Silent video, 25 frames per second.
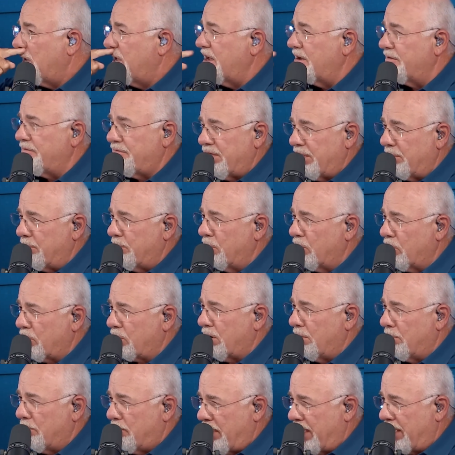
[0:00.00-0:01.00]
give them your
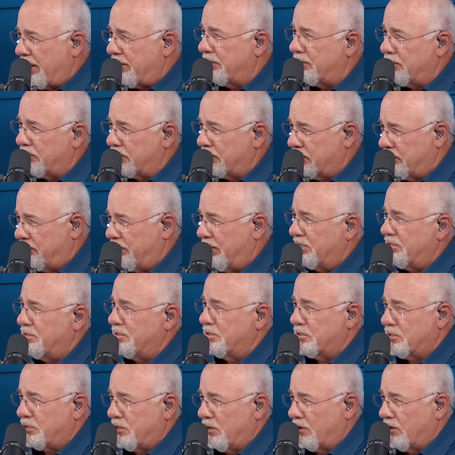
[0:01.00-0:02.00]
competitor's
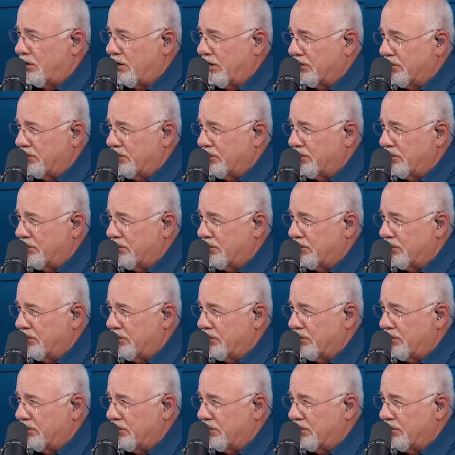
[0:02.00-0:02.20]
business card